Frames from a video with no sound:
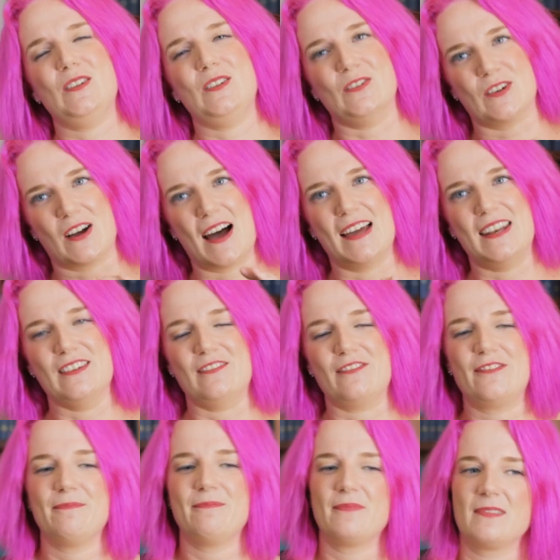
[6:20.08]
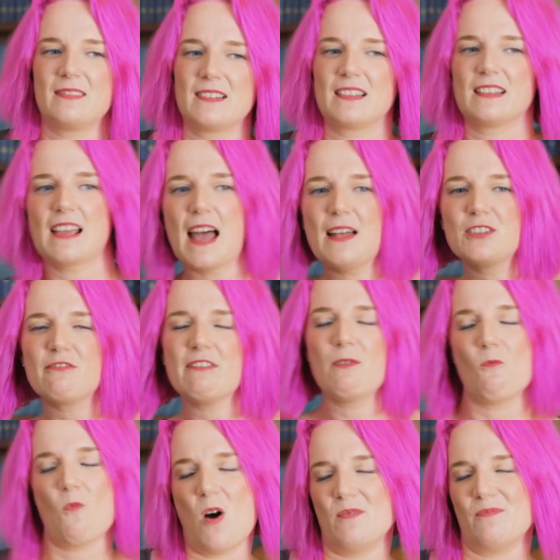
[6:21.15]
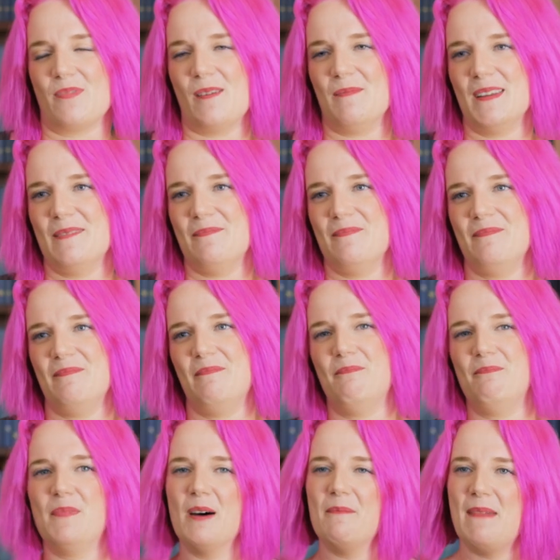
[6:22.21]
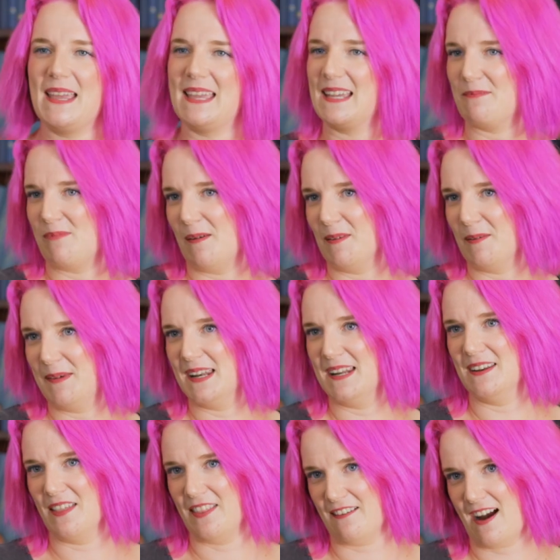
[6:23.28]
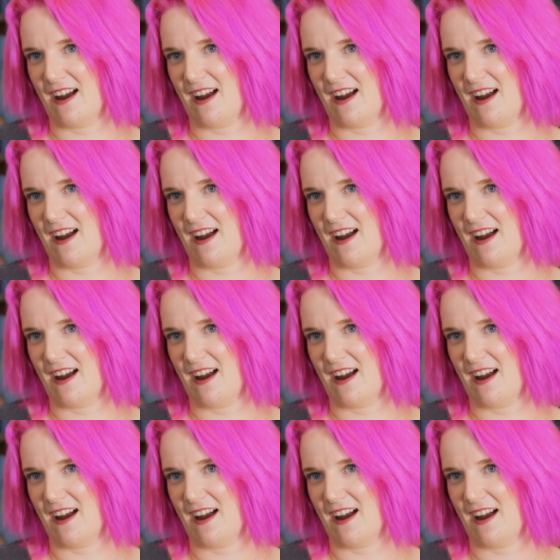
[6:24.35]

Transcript: you're kind of countering one problem, but making a problem in another